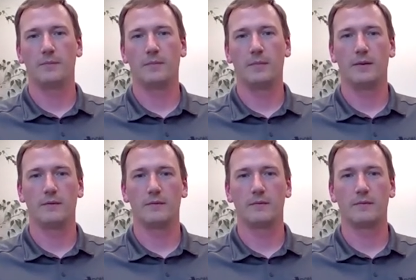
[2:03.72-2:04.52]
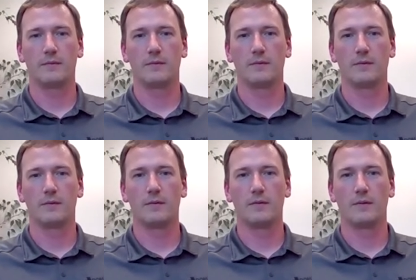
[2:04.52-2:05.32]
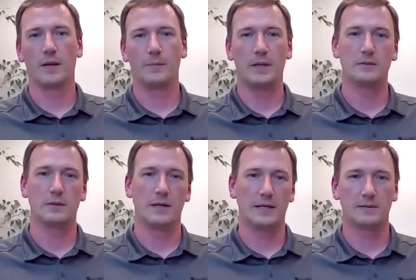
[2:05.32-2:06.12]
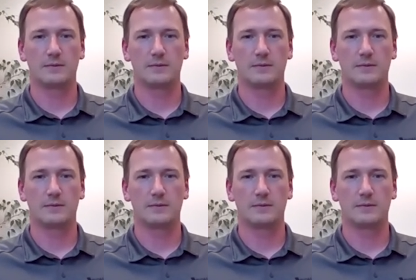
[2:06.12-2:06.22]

and that means less